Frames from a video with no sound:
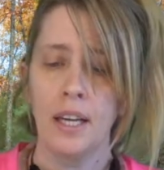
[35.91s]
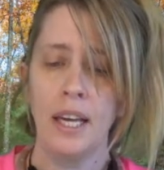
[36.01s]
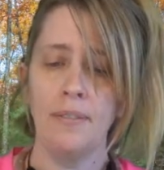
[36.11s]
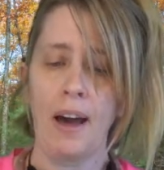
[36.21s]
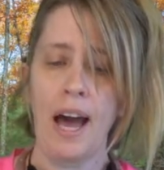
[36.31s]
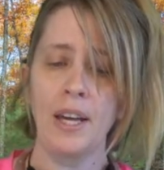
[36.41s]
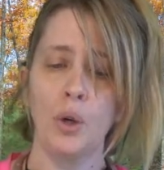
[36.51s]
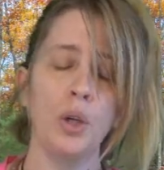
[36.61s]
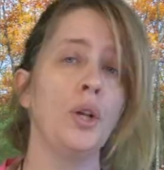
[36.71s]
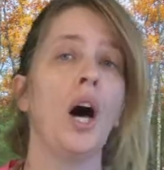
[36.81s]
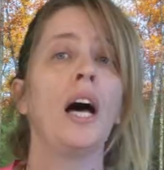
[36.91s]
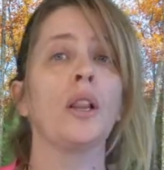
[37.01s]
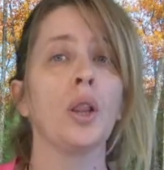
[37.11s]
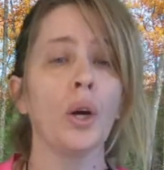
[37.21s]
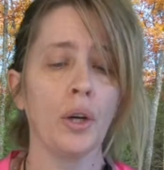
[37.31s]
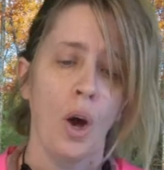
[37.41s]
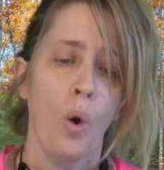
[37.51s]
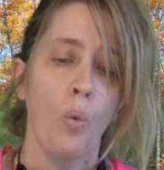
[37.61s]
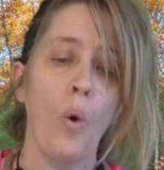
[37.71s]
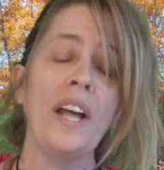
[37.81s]
if I could not learn
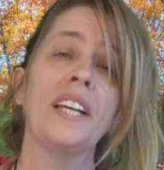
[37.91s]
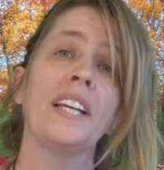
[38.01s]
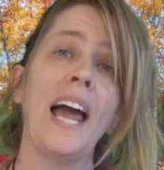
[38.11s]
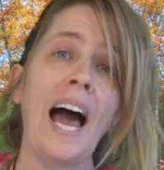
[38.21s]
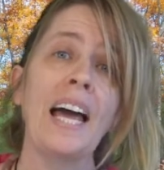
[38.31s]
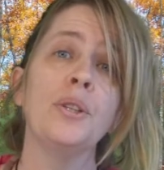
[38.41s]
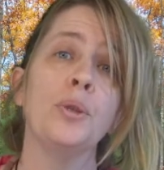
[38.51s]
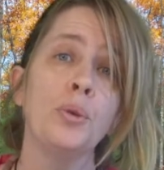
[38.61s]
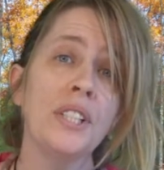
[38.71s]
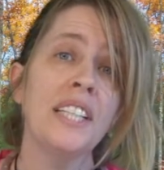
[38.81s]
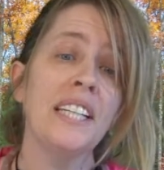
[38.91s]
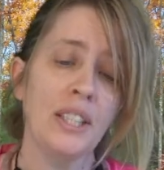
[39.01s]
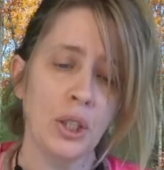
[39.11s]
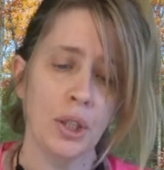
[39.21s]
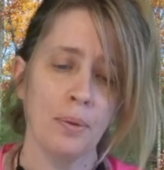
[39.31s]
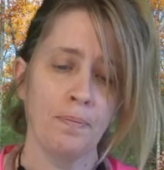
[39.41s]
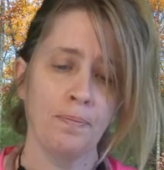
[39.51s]
what it had to teach